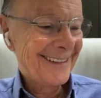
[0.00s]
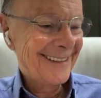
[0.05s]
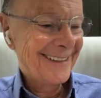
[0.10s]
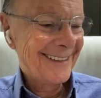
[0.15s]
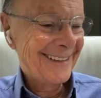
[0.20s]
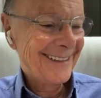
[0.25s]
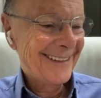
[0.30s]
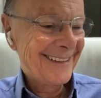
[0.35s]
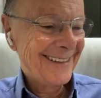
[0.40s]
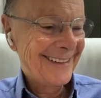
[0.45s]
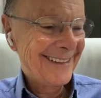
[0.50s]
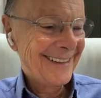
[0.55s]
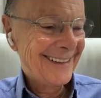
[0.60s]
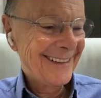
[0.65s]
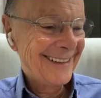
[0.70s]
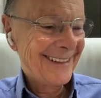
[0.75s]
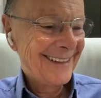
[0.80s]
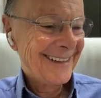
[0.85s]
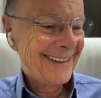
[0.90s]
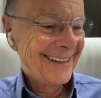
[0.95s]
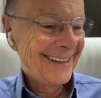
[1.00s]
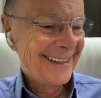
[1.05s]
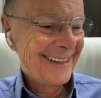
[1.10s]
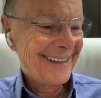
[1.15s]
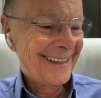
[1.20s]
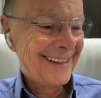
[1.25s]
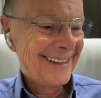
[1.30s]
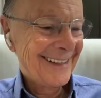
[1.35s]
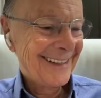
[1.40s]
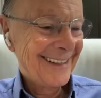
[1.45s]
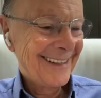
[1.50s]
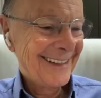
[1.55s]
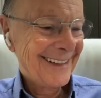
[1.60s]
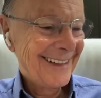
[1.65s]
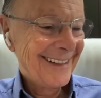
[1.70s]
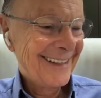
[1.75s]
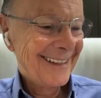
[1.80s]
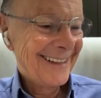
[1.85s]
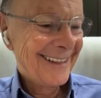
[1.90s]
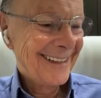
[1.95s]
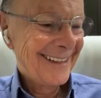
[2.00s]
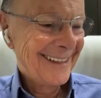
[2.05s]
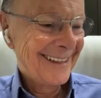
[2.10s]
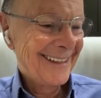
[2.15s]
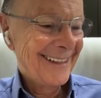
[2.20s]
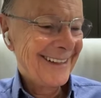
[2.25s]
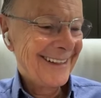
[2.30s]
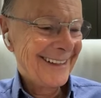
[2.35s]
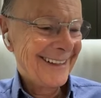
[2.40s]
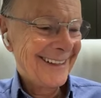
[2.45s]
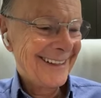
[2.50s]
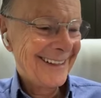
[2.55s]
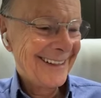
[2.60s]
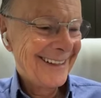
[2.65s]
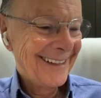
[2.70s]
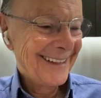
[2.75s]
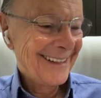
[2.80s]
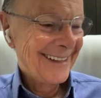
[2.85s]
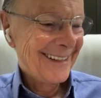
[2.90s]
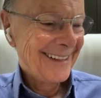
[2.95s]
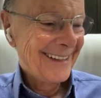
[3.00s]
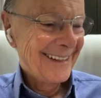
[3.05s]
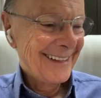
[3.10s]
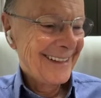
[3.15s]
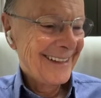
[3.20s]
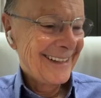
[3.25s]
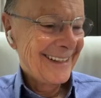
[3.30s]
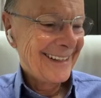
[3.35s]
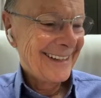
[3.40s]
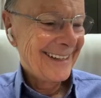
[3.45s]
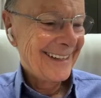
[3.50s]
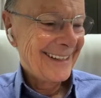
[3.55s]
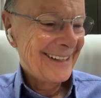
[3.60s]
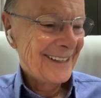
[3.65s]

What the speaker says: Nobody speaks.